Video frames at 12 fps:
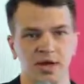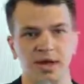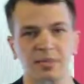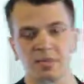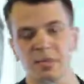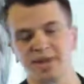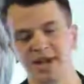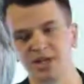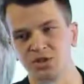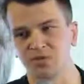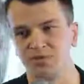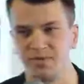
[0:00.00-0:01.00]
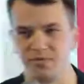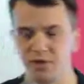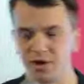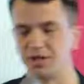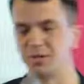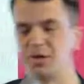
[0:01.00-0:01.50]
implementation of
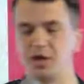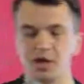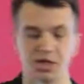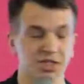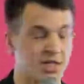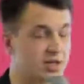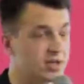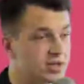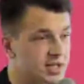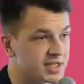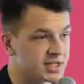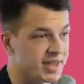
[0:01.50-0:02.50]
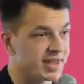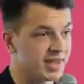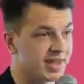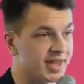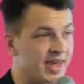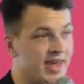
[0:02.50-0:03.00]
various methodologies, including design
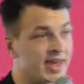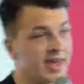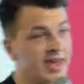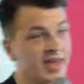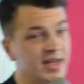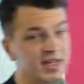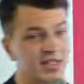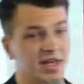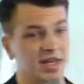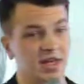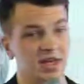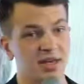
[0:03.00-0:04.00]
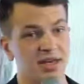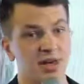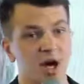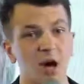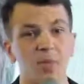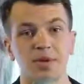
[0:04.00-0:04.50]
thinking, is the
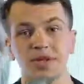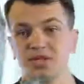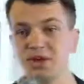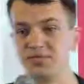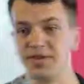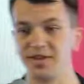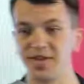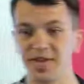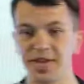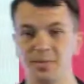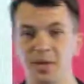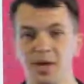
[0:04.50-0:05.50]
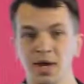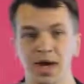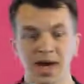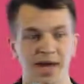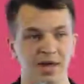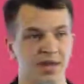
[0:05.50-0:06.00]
openness of the team
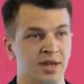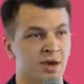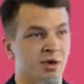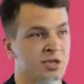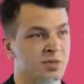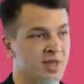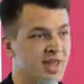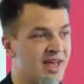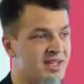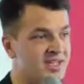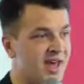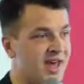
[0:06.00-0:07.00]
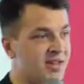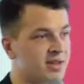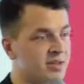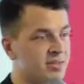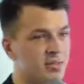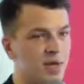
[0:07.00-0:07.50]
and the encouragement, as that
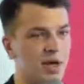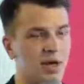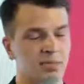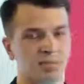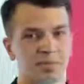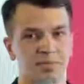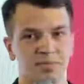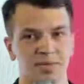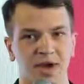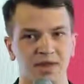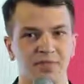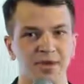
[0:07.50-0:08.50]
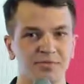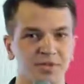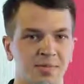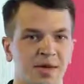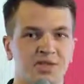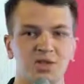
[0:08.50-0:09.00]
kind of gives
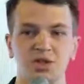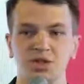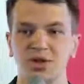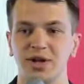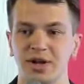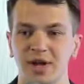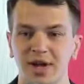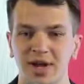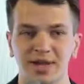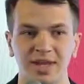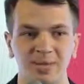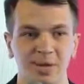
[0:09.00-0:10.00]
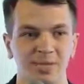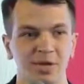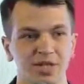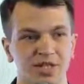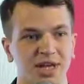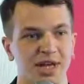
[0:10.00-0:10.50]
the message to their team
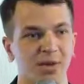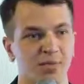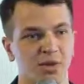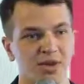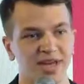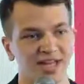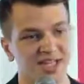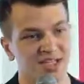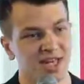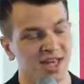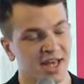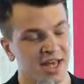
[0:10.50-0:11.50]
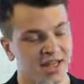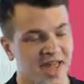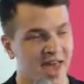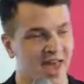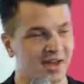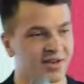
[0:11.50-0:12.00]
members and employees
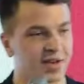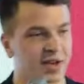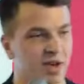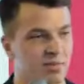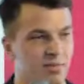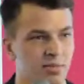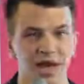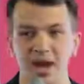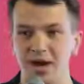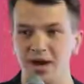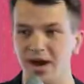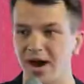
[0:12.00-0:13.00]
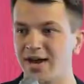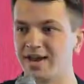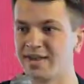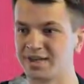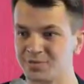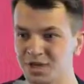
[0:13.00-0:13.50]
that, I
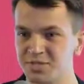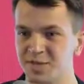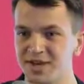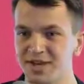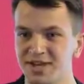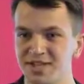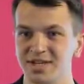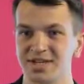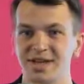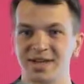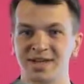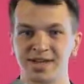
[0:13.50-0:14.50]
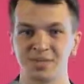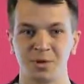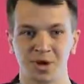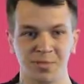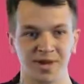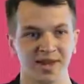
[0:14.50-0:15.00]
can express my ideas and I can
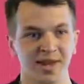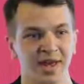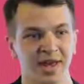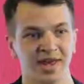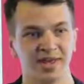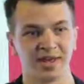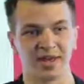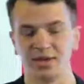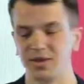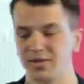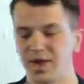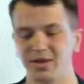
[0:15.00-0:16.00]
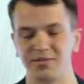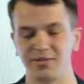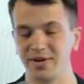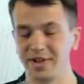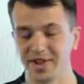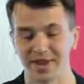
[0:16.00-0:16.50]
experiment and I can do that
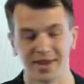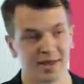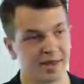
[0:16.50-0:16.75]
freely.